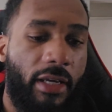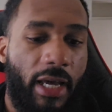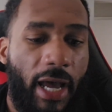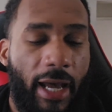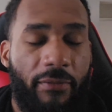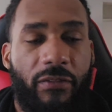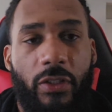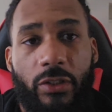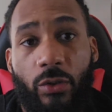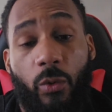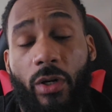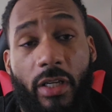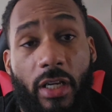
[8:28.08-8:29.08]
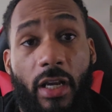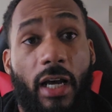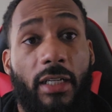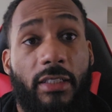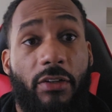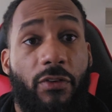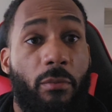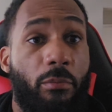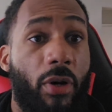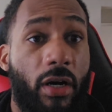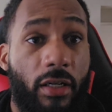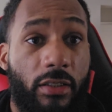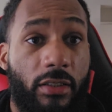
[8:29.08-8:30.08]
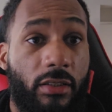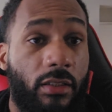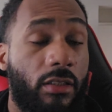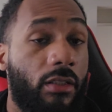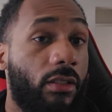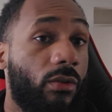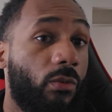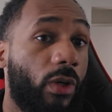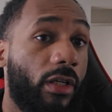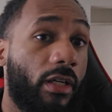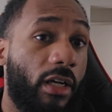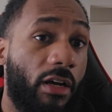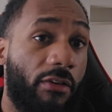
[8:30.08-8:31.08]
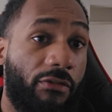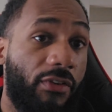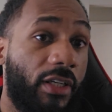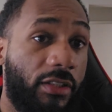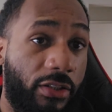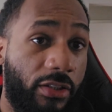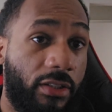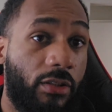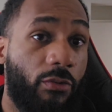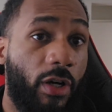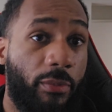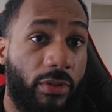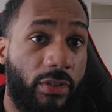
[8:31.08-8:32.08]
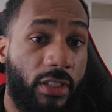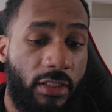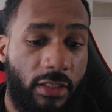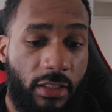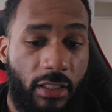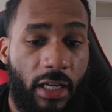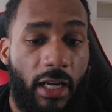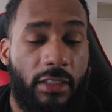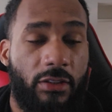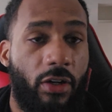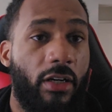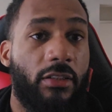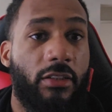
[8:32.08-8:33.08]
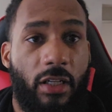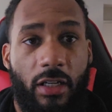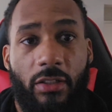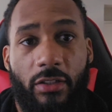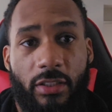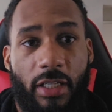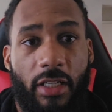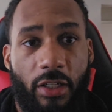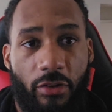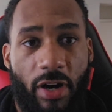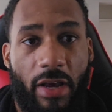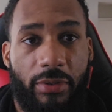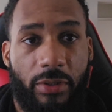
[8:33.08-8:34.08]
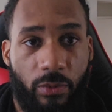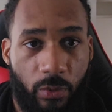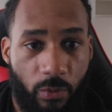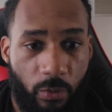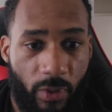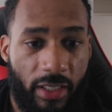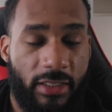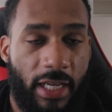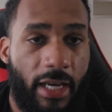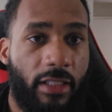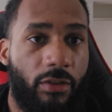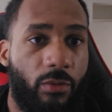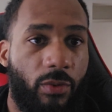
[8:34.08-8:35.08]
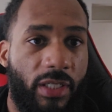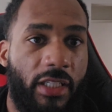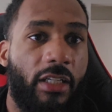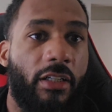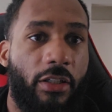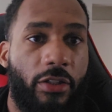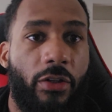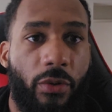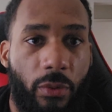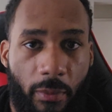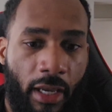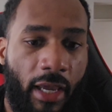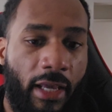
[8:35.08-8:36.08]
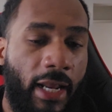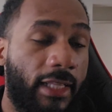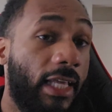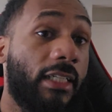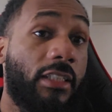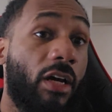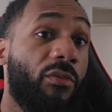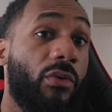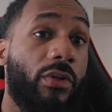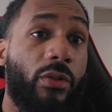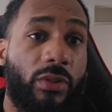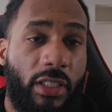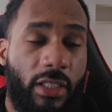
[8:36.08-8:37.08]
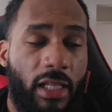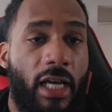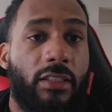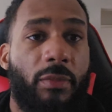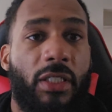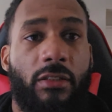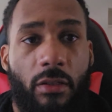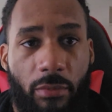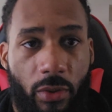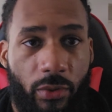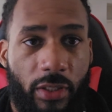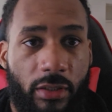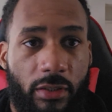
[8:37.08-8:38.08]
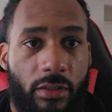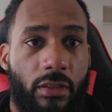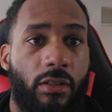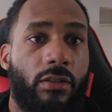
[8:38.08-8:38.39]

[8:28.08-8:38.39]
After working on different bugs, working on features, repetition, I started to understand and grasp what exactly we needed to do. And at that time, we were using class-based components.